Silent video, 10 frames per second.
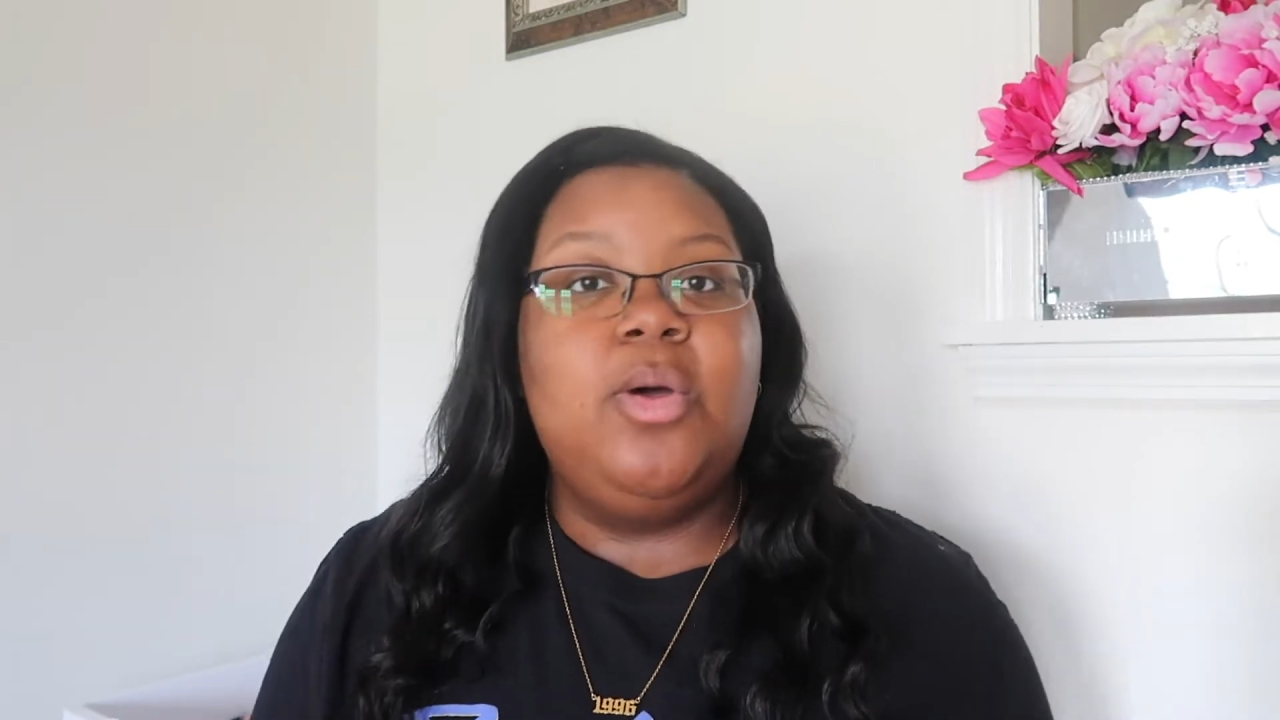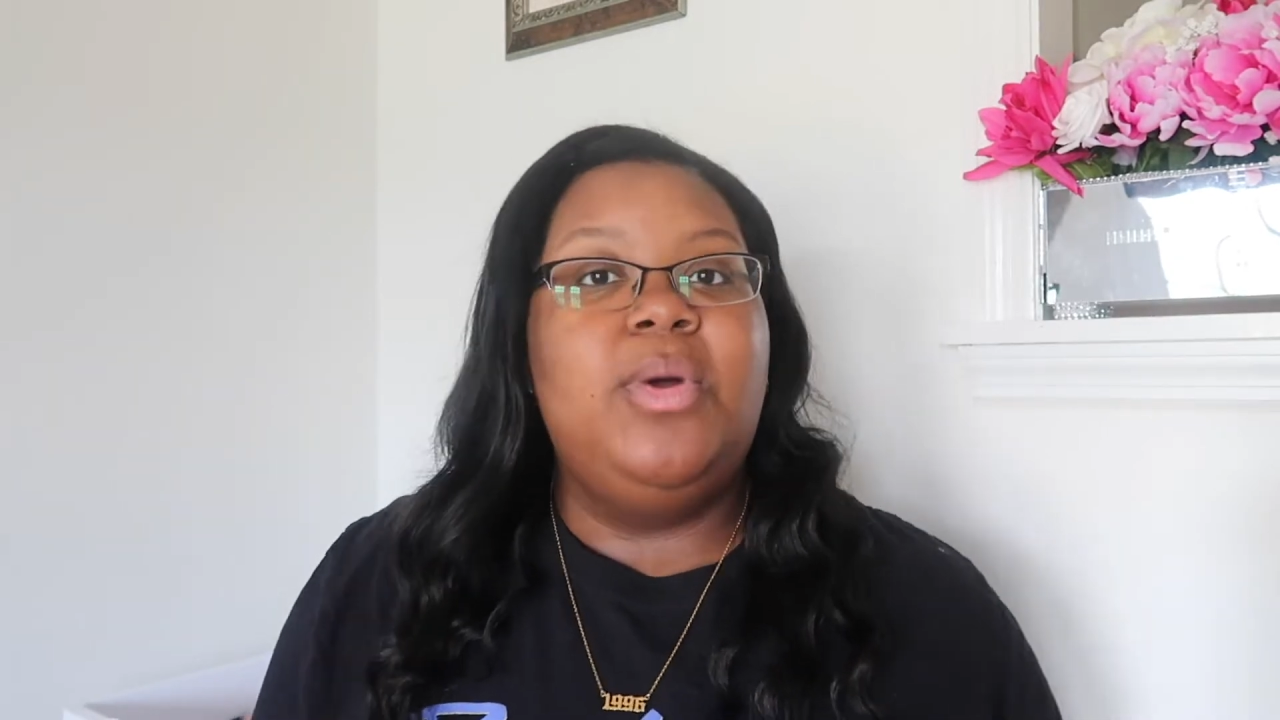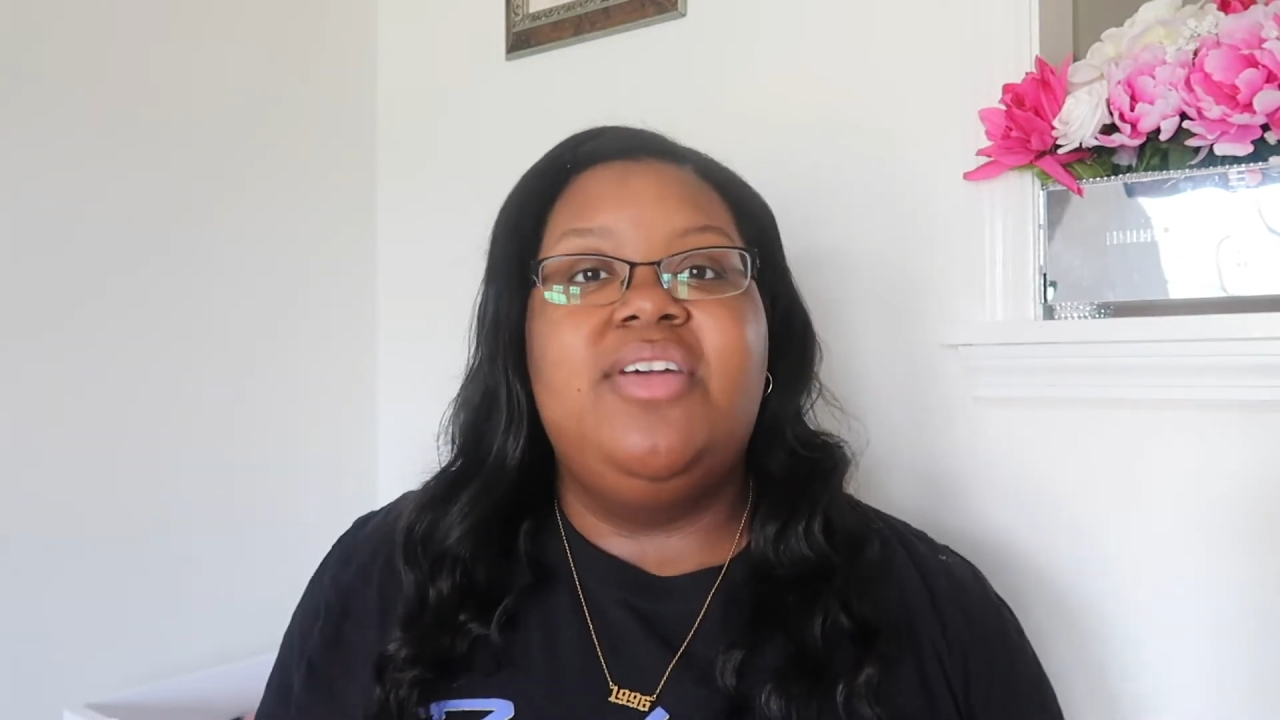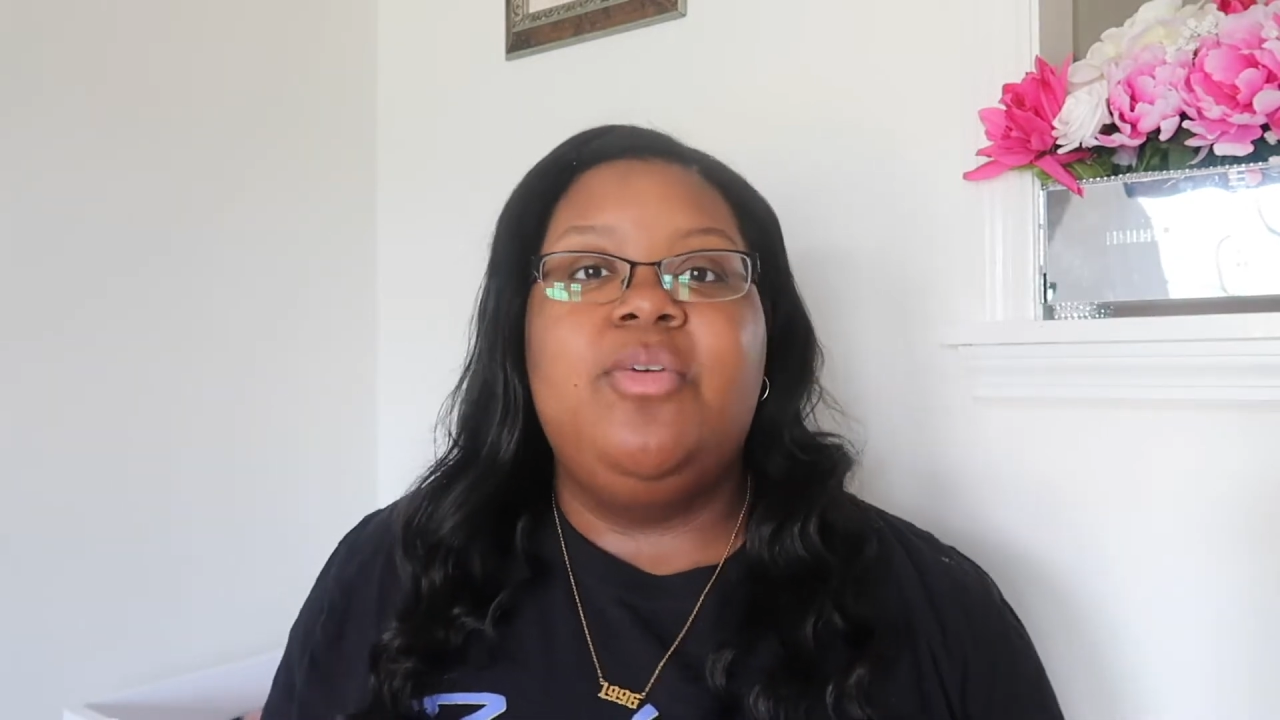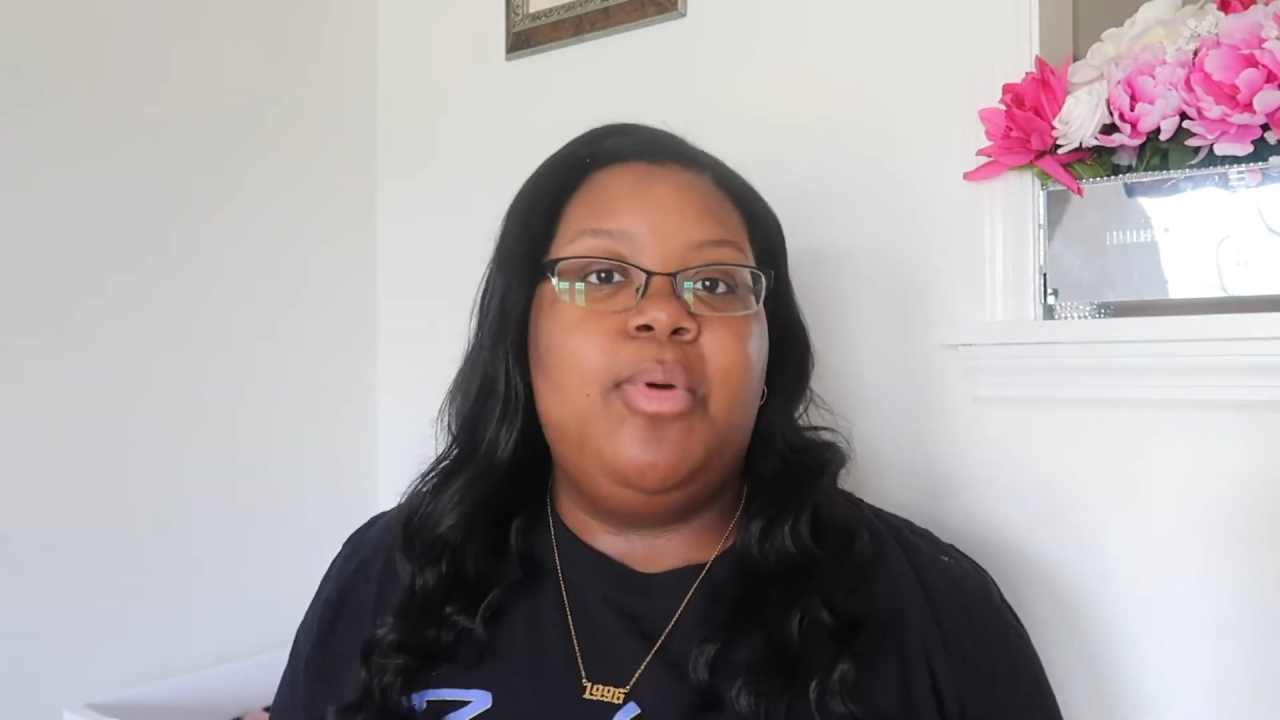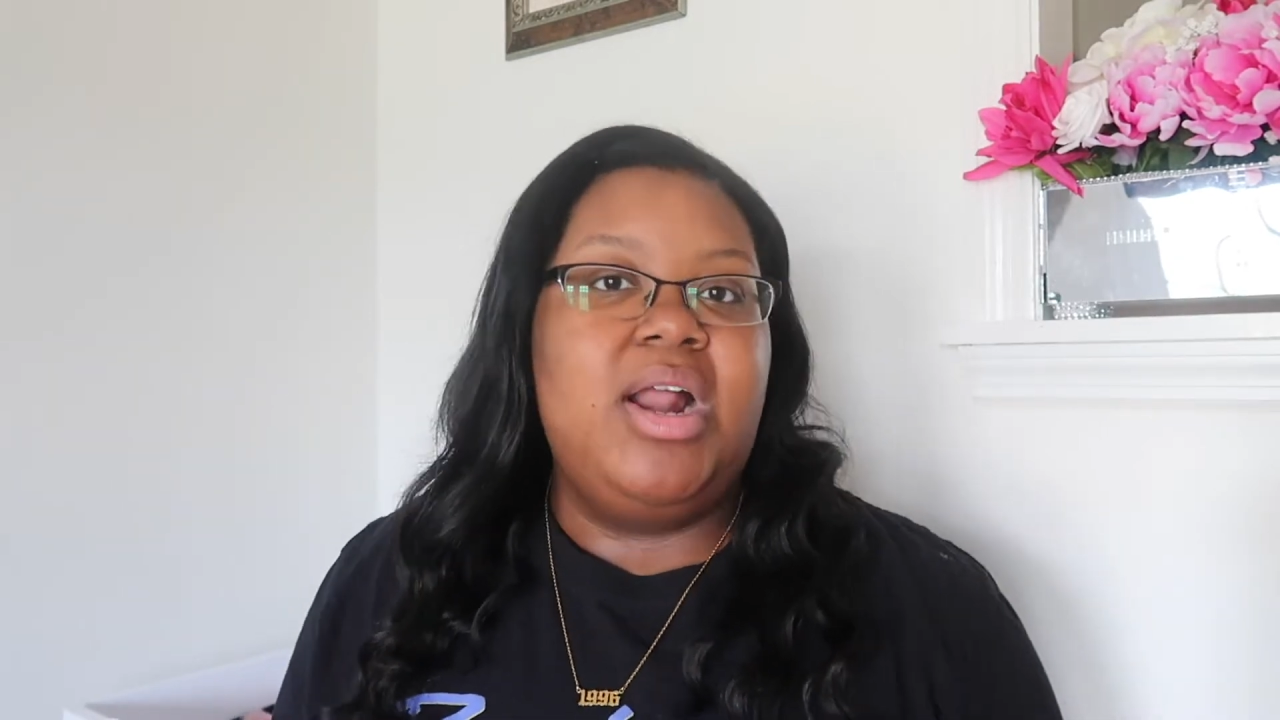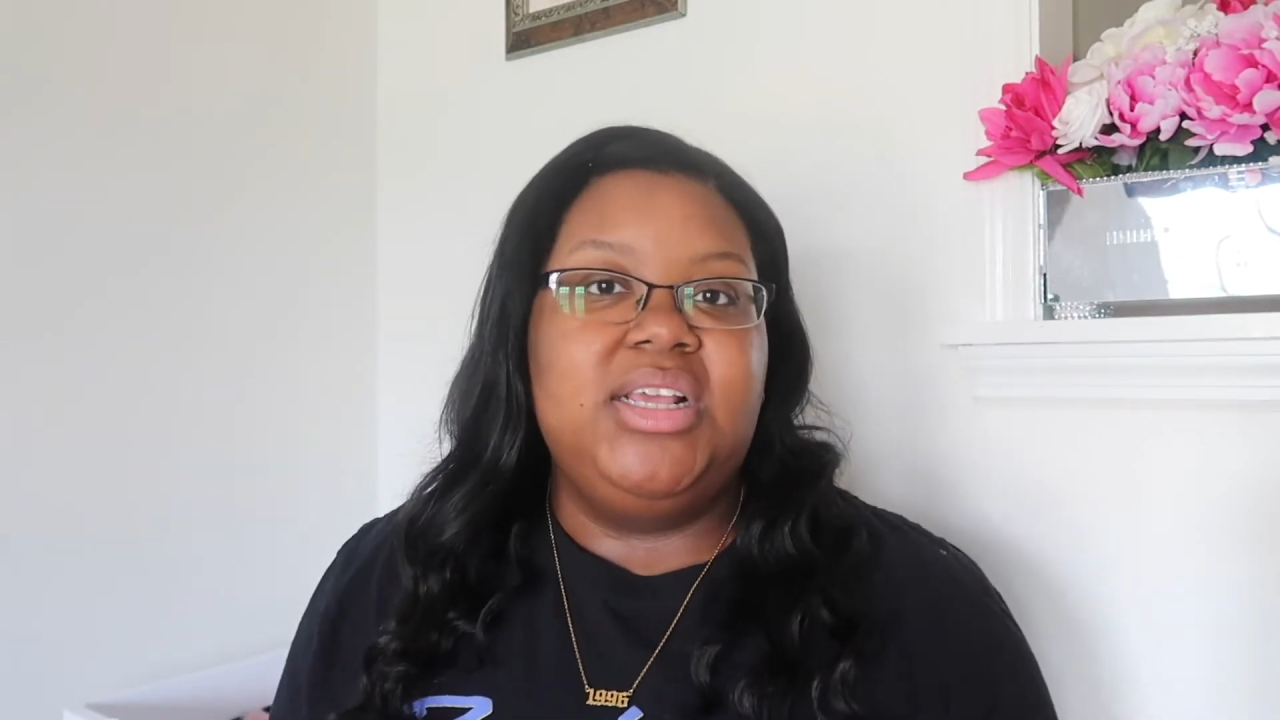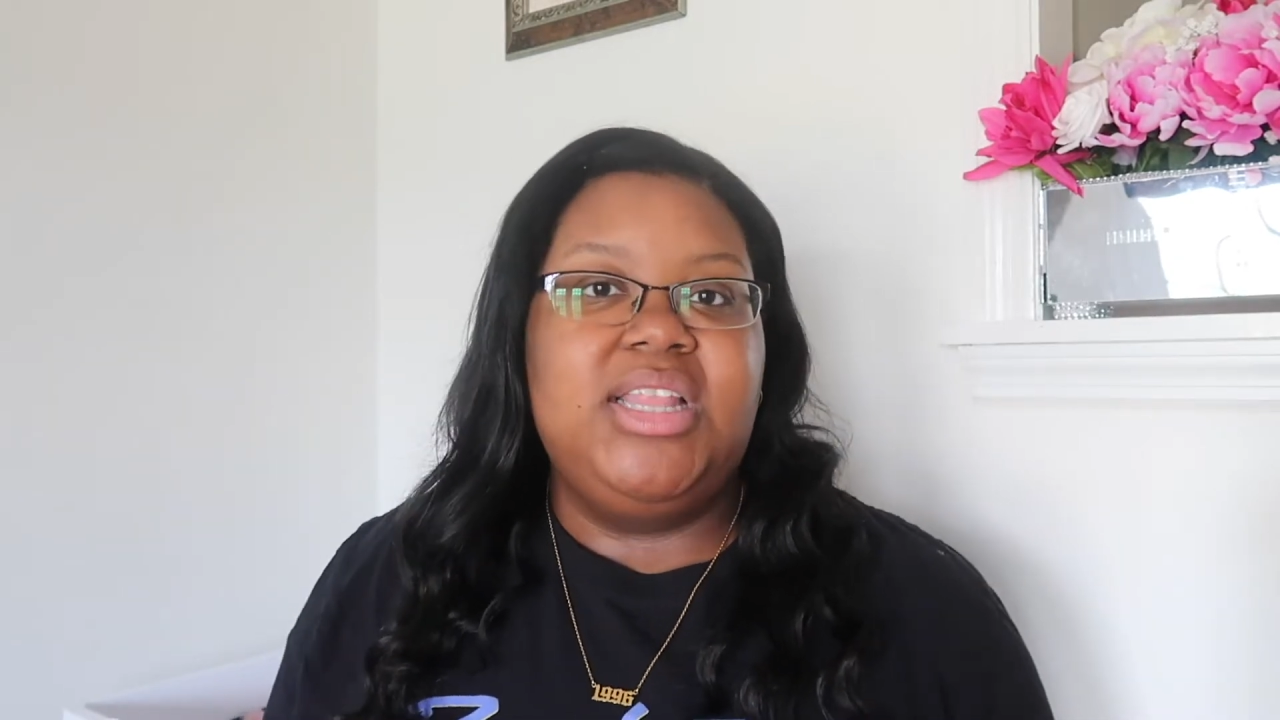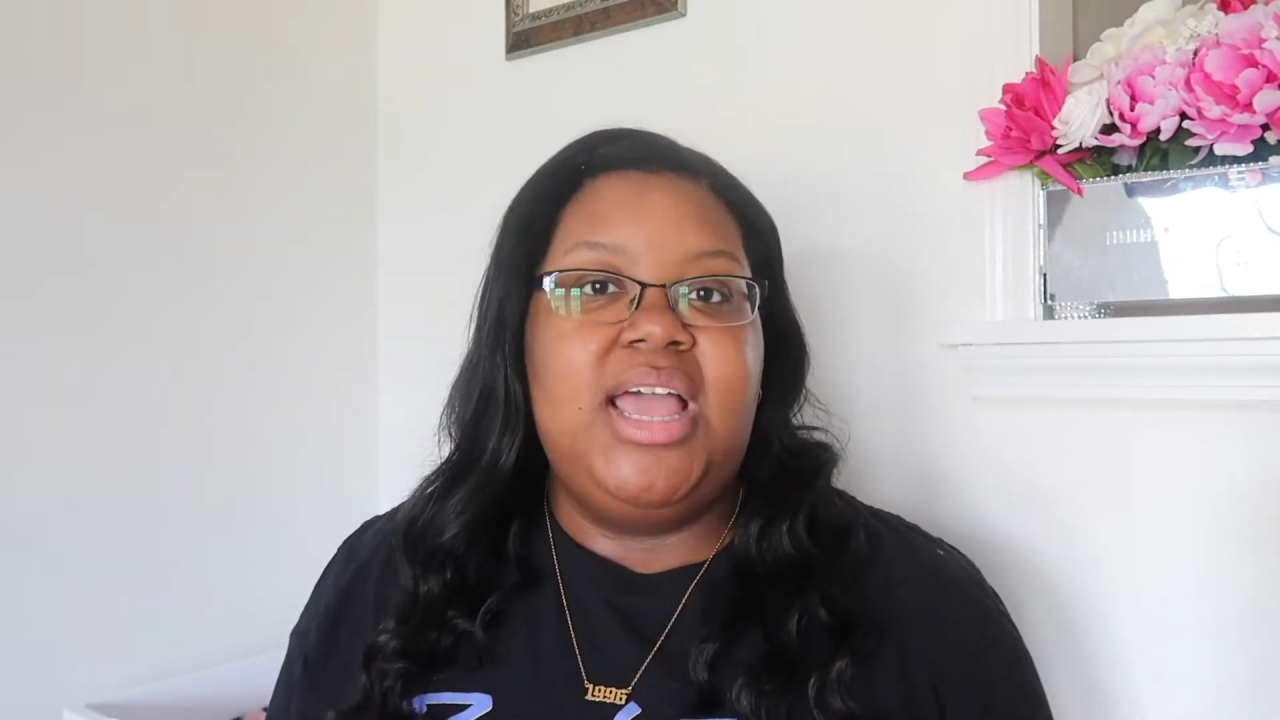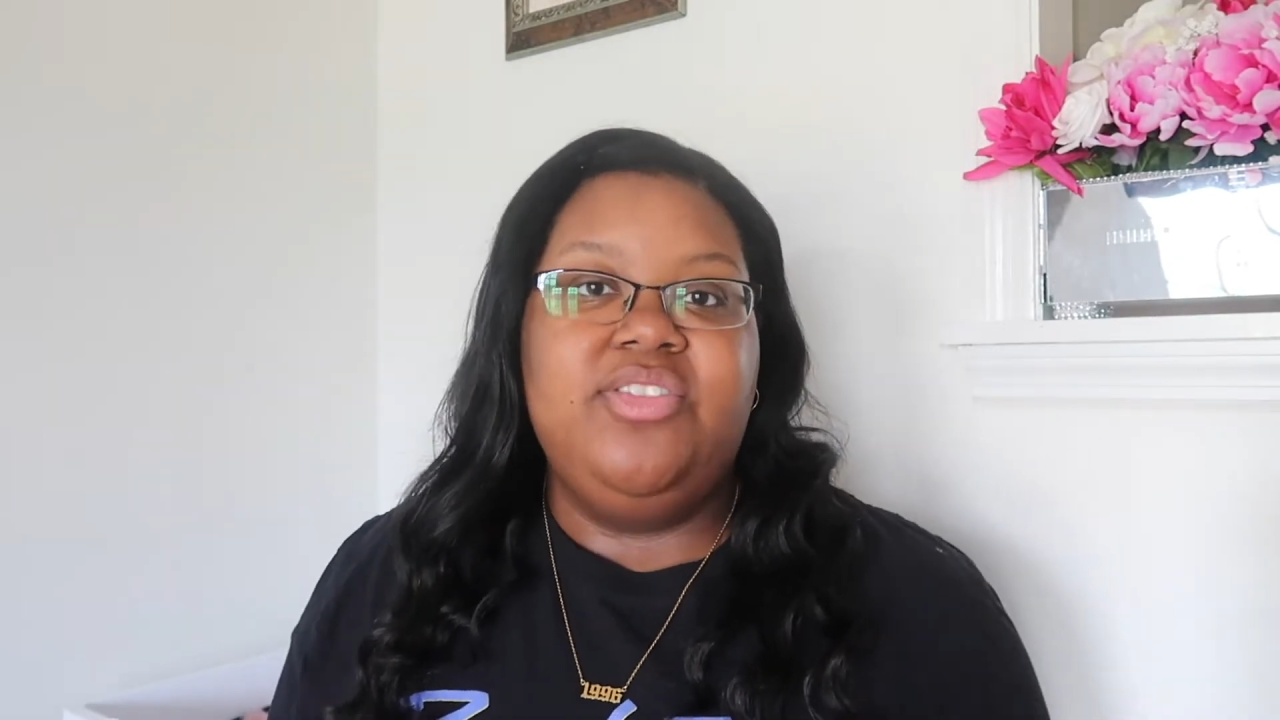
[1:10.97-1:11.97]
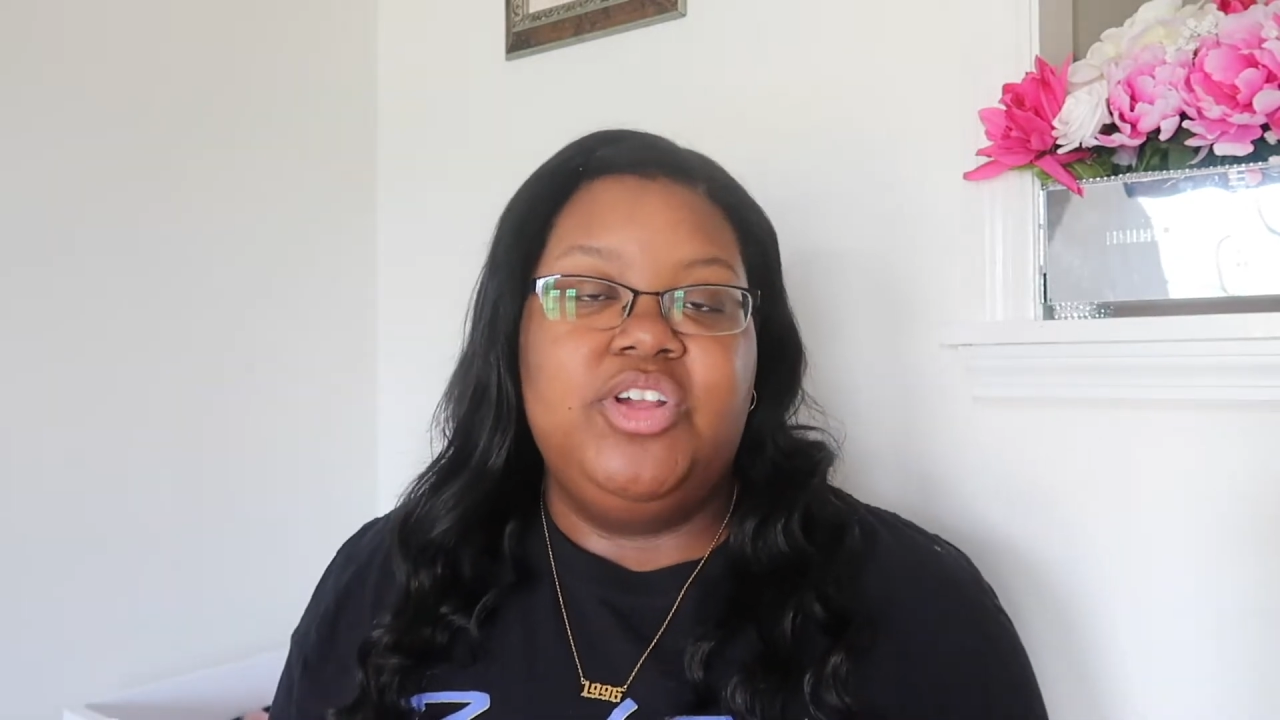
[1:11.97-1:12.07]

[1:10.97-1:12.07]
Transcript: or whatever product line